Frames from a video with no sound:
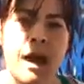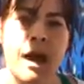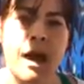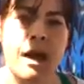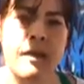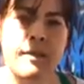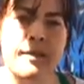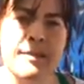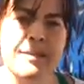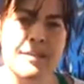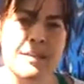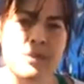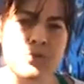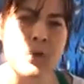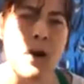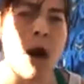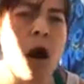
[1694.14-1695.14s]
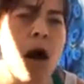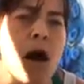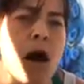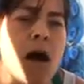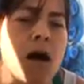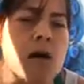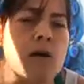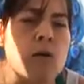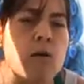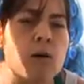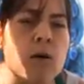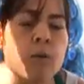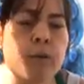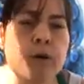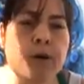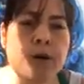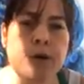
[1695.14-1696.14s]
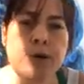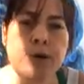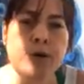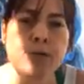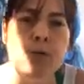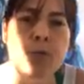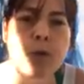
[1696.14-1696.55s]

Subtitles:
this is wrong, or were you more